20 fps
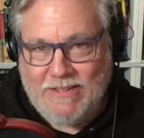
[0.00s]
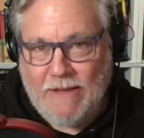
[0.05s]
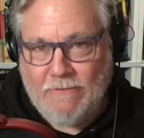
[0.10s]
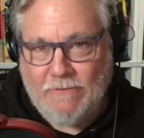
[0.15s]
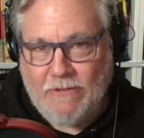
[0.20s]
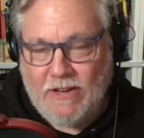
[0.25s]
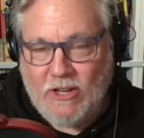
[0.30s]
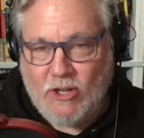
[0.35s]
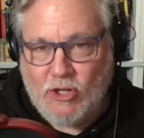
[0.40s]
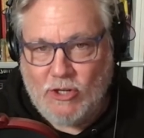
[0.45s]

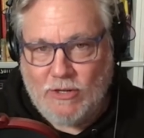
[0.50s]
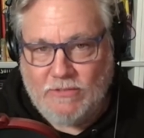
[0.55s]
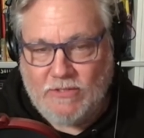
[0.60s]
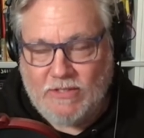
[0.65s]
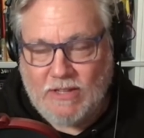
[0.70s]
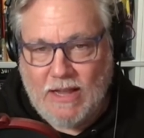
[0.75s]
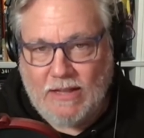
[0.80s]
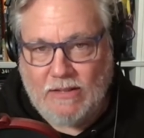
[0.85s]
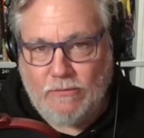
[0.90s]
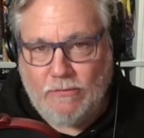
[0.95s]
definition of
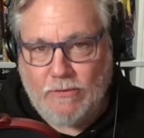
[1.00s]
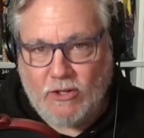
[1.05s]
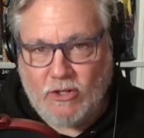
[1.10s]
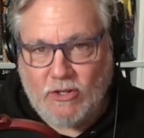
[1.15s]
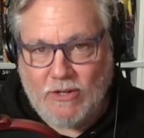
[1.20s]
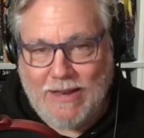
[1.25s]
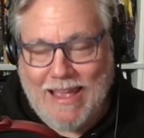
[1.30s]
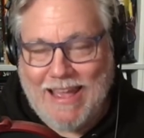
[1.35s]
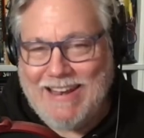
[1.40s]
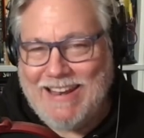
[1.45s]
science
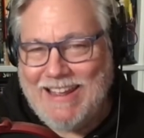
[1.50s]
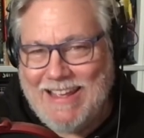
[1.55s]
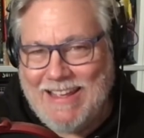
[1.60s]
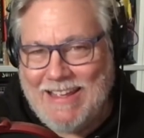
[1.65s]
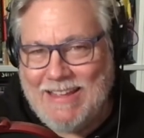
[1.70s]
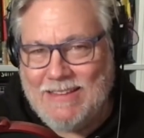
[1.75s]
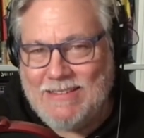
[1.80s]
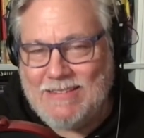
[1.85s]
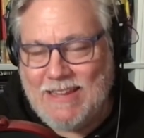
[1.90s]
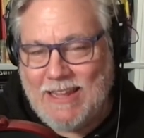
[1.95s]
fiction? And
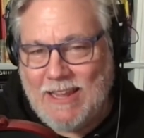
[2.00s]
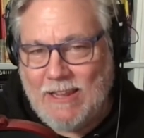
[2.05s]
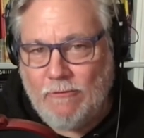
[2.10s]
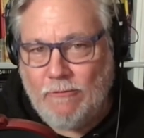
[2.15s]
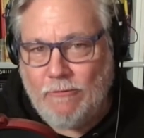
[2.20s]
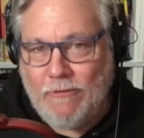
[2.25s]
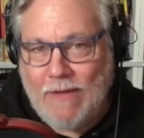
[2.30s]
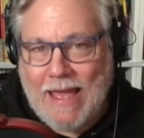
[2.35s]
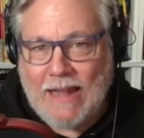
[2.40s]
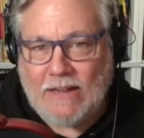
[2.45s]
is, in
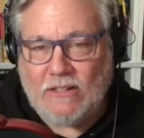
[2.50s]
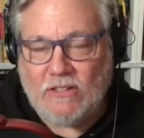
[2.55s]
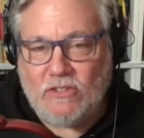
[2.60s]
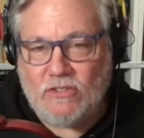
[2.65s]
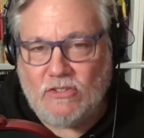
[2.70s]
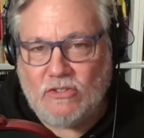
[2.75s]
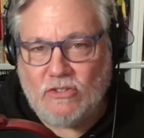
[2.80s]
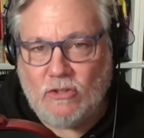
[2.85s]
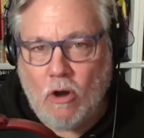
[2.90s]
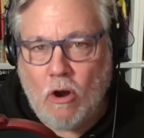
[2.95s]
fact,
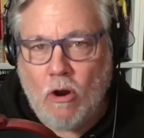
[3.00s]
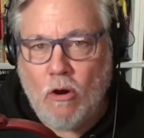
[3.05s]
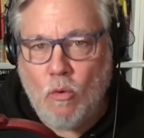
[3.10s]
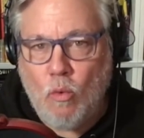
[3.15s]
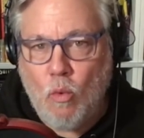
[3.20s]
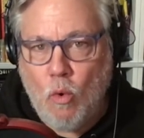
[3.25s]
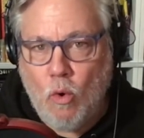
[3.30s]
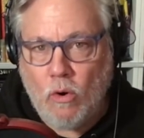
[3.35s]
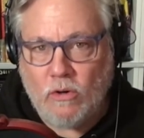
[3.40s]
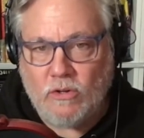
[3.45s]
Star
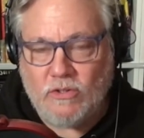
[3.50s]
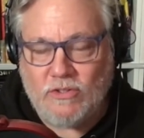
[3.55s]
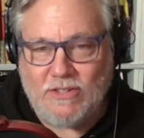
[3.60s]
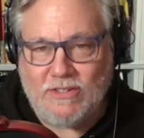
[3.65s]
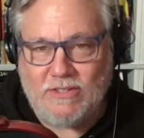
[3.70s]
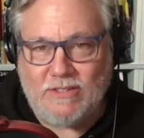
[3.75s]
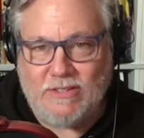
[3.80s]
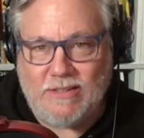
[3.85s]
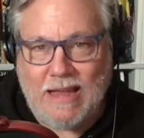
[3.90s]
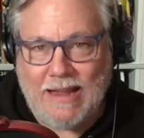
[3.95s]
Wars
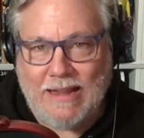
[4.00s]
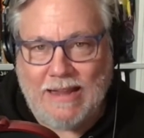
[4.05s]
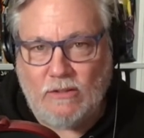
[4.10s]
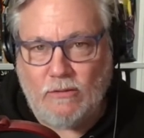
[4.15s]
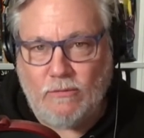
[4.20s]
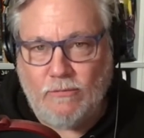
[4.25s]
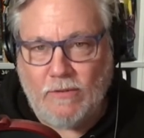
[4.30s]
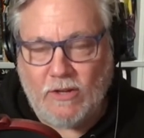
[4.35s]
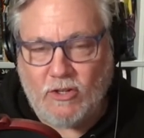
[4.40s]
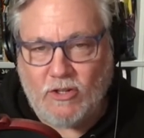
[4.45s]

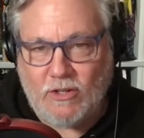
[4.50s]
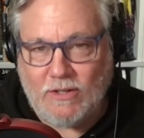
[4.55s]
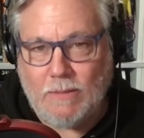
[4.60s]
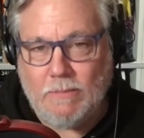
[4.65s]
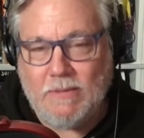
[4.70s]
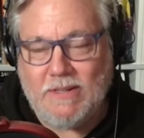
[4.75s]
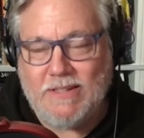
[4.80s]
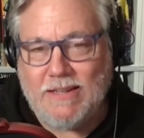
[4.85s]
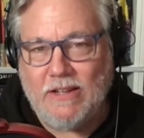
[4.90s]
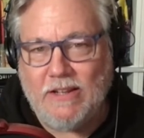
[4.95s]
science fiction?
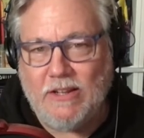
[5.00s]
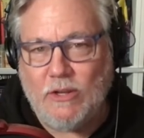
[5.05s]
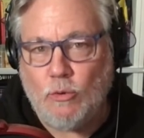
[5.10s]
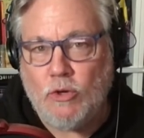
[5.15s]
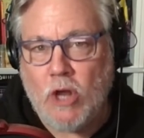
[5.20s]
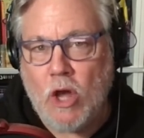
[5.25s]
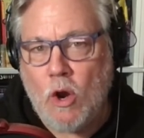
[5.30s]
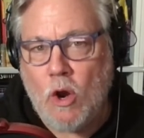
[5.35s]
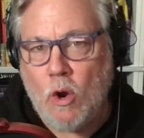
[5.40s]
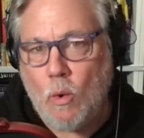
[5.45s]
Let me tell you,
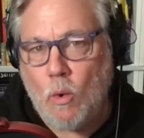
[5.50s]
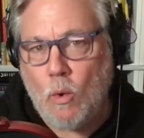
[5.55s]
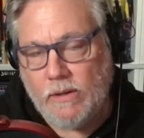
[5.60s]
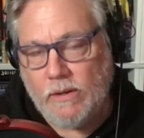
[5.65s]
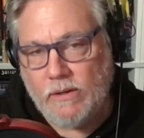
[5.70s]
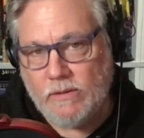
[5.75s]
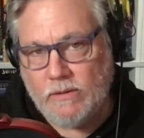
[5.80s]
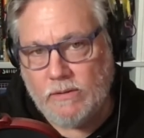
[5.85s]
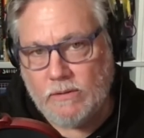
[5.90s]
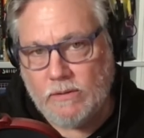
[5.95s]
no,
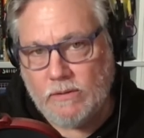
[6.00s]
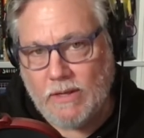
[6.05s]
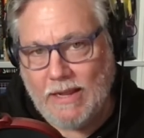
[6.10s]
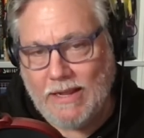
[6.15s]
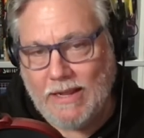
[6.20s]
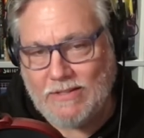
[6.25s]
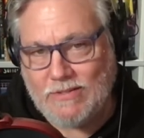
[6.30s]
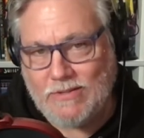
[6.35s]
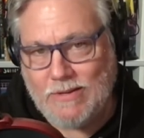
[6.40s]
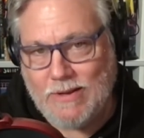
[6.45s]

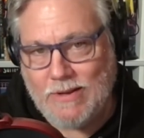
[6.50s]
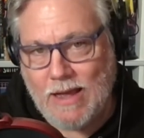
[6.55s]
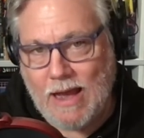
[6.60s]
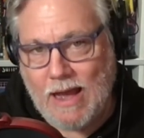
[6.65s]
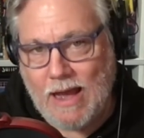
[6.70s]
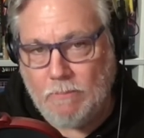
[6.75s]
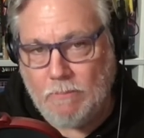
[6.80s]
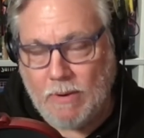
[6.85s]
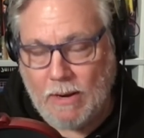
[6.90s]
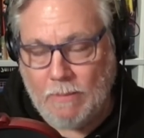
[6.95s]
it's
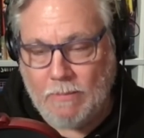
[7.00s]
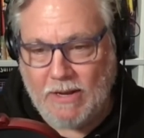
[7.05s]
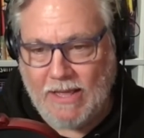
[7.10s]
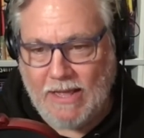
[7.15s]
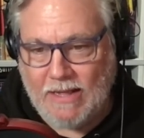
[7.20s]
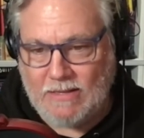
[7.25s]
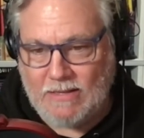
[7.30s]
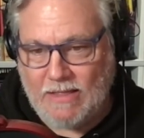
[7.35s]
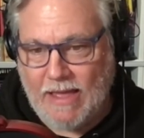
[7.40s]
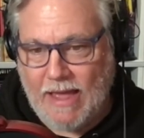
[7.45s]
not. But I'm going to
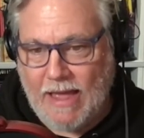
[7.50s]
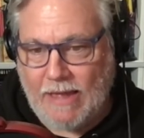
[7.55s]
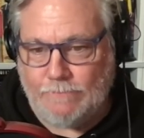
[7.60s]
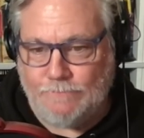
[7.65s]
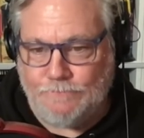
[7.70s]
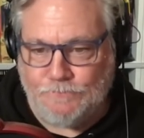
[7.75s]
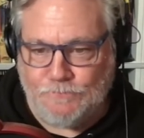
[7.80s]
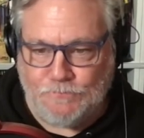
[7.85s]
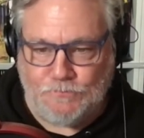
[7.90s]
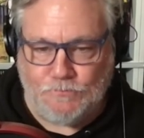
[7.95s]
get to that.
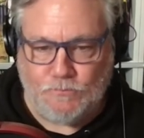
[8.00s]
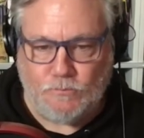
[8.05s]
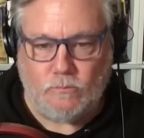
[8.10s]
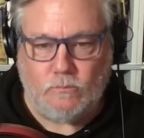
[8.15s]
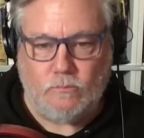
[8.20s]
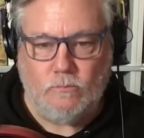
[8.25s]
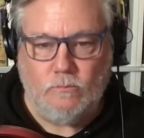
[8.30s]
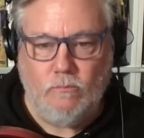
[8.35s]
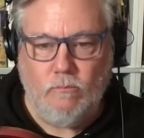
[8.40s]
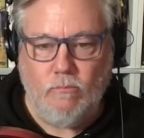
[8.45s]

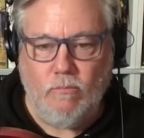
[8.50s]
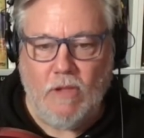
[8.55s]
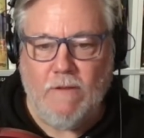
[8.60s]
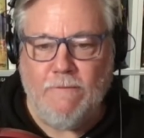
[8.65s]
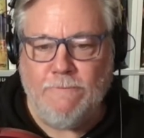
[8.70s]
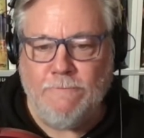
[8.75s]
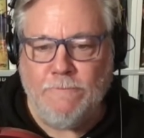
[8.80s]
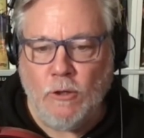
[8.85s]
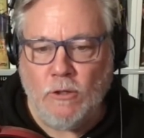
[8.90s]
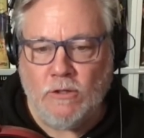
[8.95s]

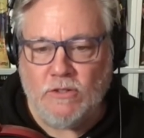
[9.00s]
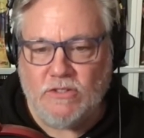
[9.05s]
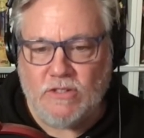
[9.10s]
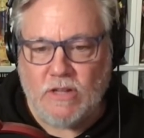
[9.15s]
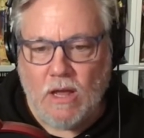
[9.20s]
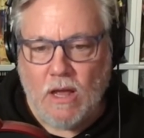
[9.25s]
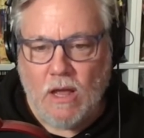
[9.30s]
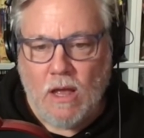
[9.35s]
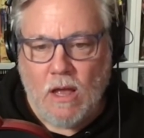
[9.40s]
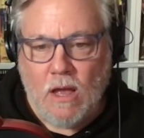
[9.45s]

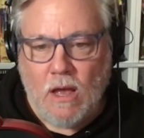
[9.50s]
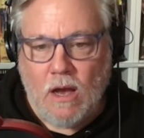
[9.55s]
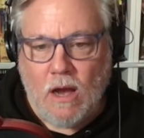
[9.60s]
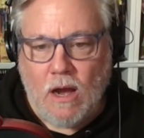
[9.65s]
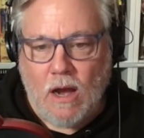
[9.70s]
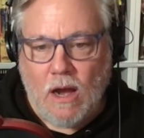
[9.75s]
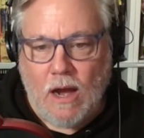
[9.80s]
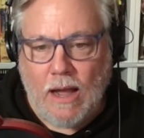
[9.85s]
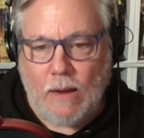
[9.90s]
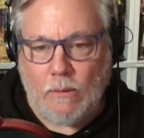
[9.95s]
First,
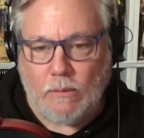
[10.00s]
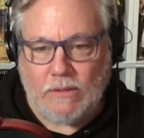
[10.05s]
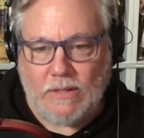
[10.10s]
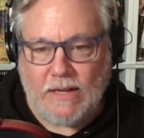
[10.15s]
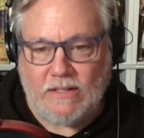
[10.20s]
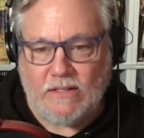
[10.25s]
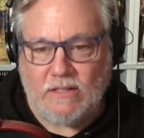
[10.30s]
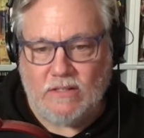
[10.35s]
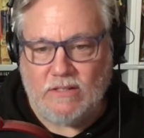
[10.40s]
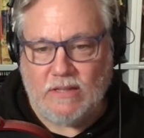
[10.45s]
I would
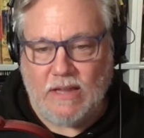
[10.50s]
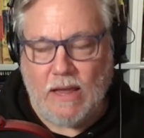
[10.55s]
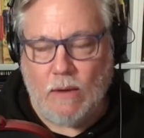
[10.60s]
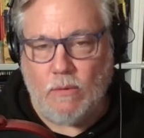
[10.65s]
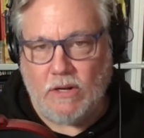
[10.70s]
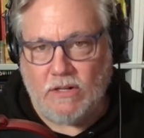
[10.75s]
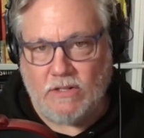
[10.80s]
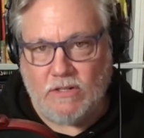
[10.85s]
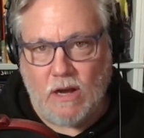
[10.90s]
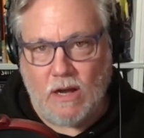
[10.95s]
like to say I
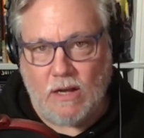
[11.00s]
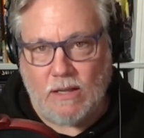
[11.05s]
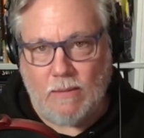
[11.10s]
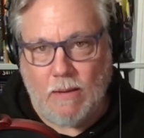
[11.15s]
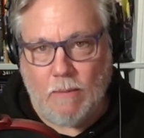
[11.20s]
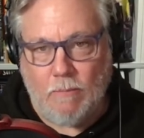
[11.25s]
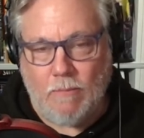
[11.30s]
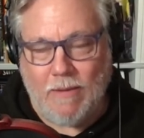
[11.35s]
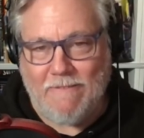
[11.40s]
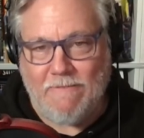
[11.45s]
want to talk
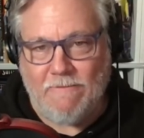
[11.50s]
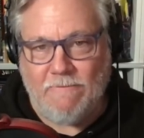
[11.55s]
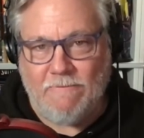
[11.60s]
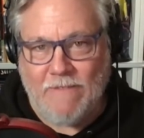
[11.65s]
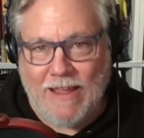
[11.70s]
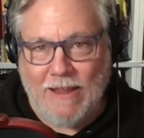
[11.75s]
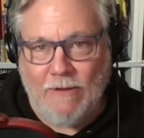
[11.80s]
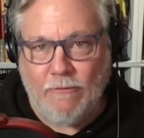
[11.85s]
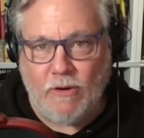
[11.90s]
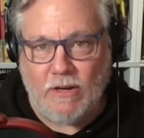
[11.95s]
about my
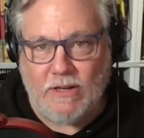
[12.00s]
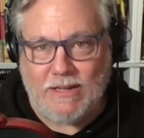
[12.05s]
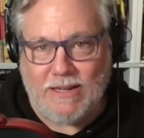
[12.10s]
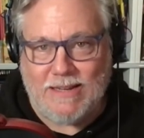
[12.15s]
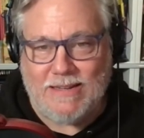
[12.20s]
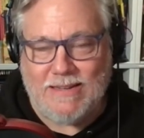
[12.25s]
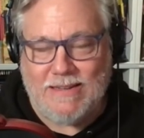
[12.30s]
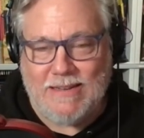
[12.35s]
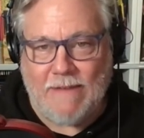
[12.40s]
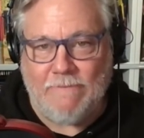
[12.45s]
favorite
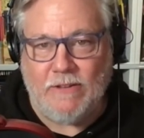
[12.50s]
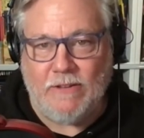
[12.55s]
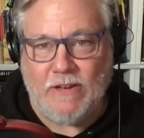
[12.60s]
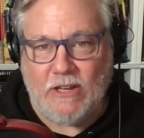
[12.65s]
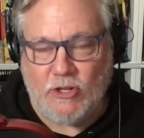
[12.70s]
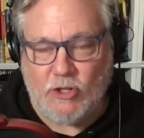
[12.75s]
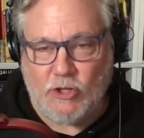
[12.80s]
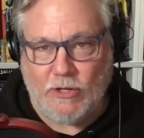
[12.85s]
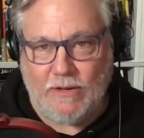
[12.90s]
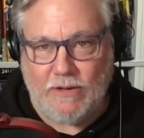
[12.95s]

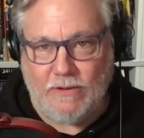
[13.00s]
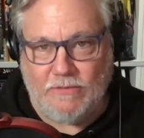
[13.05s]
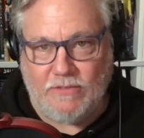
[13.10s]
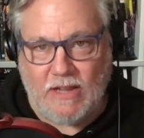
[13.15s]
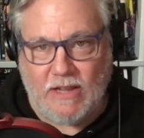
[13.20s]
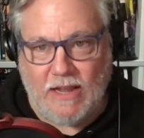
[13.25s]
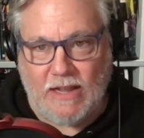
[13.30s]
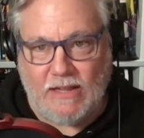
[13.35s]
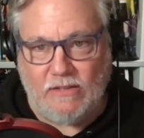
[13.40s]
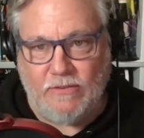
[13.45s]
definition of
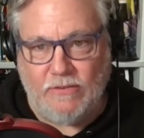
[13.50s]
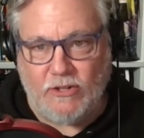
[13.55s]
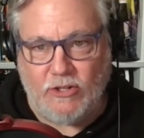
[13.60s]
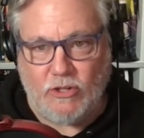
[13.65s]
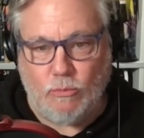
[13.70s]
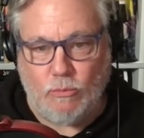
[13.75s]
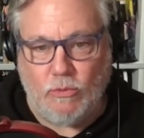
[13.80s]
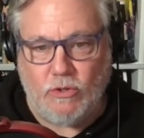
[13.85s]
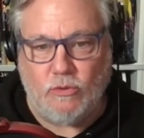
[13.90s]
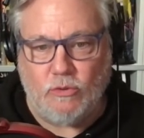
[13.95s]
science
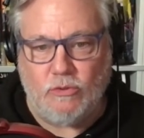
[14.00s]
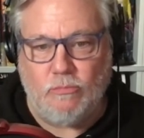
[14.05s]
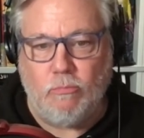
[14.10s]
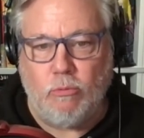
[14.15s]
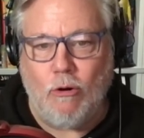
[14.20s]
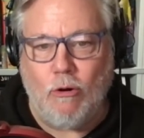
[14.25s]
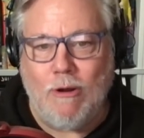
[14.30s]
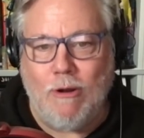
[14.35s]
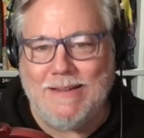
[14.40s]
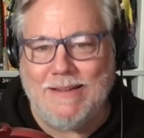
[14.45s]
fiction, which was
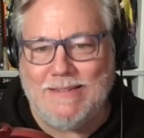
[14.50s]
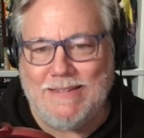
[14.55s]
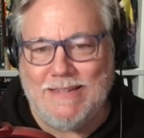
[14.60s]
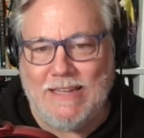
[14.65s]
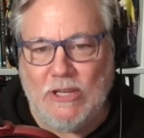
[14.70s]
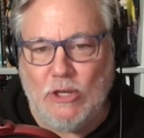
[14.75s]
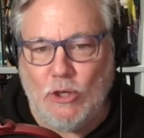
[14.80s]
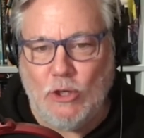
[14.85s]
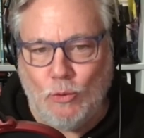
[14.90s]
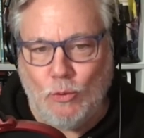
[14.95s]
brought
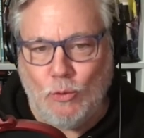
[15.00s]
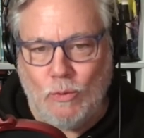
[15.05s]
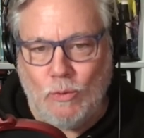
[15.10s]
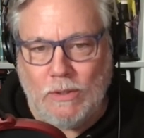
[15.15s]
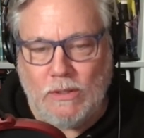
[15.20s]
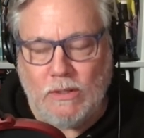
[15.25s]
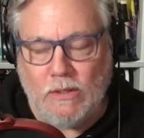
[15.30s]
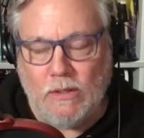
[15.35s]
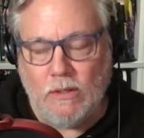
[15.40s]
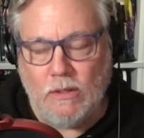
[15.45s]
to you